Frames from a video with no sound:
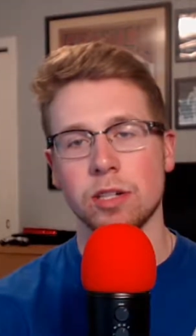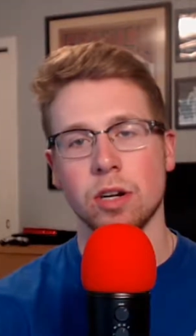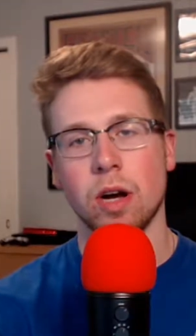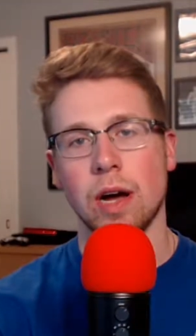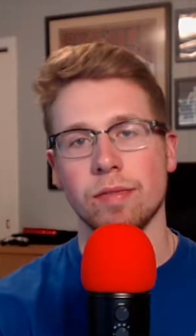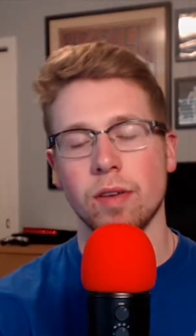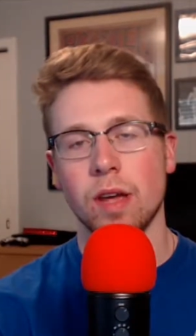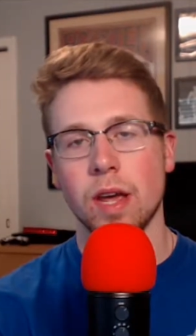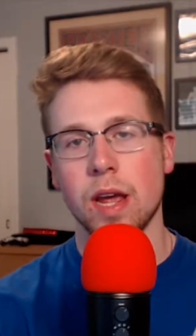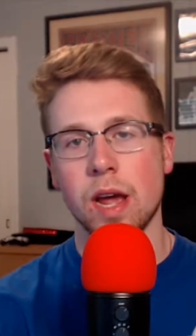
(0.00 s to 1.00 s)
it off
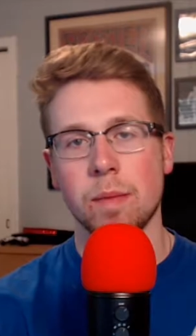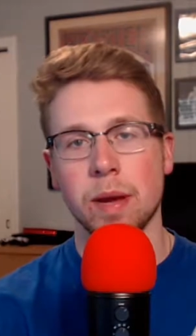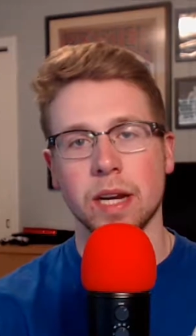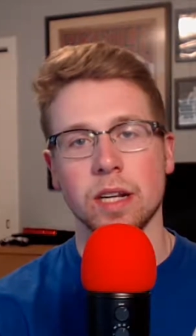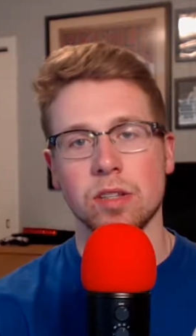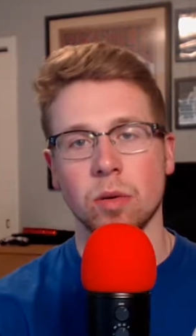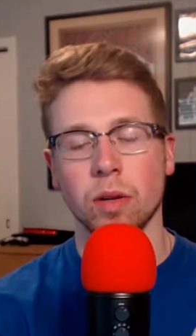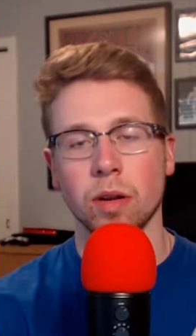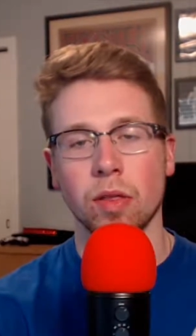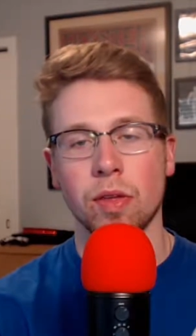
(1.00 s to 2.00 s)
and make it its own
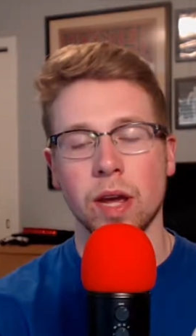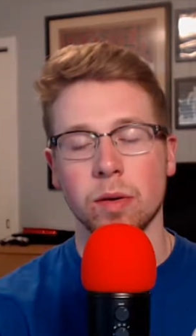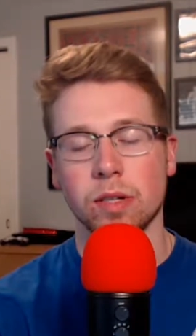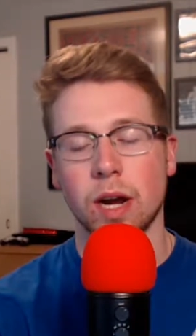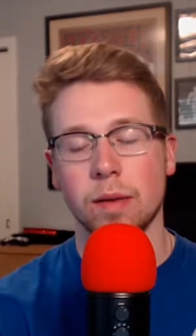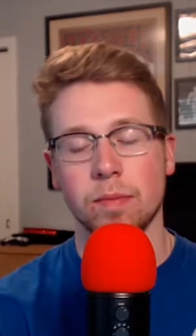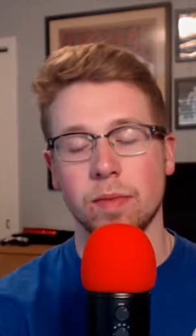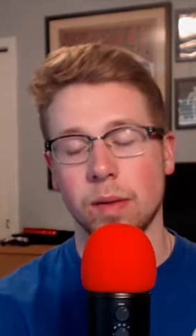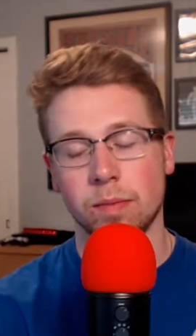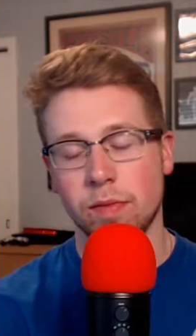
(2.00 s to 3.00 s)
little thing, which I'm,
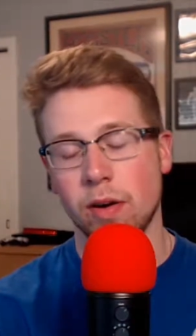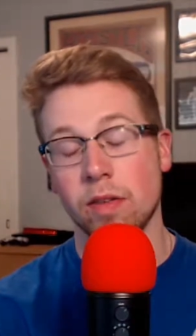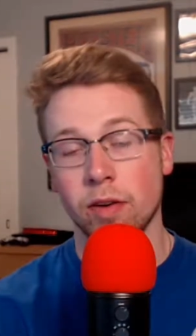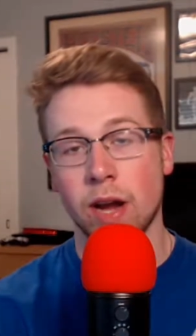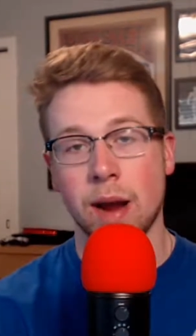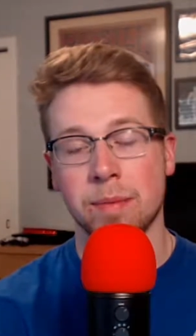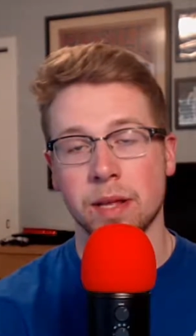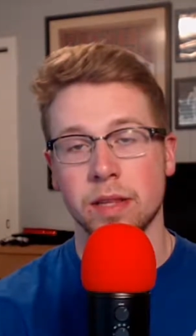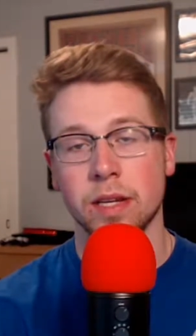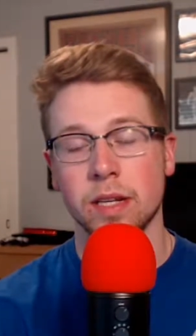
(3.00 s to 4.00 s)
I'm very, very happy
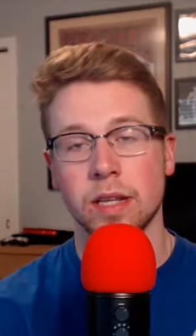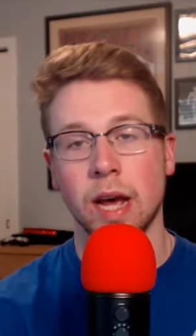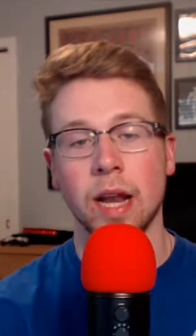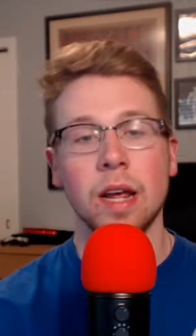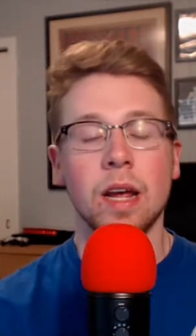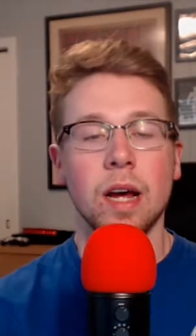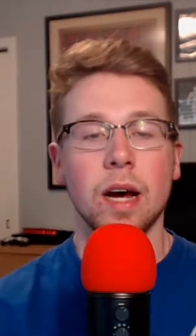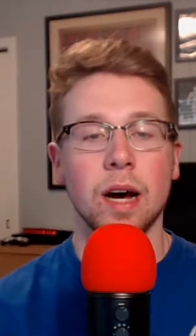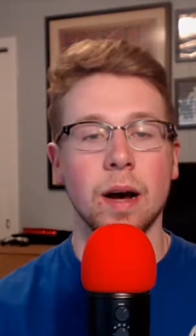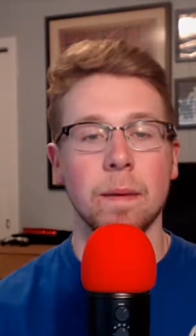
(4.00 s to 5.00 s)
that they did that.
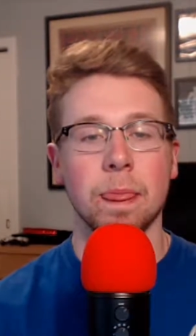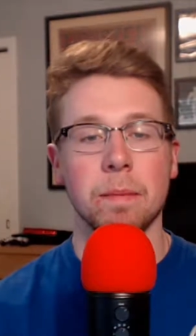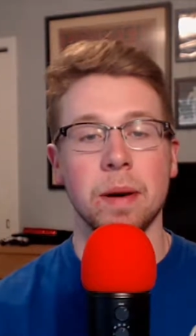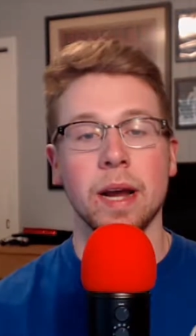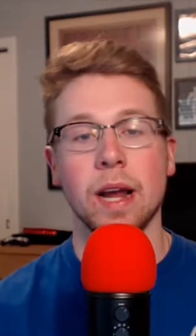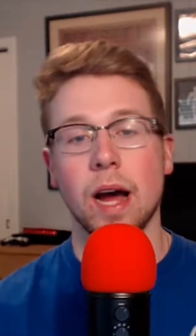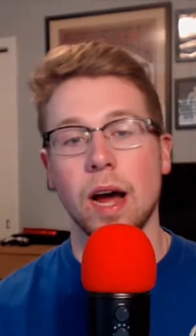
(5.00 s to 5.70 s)
Um, but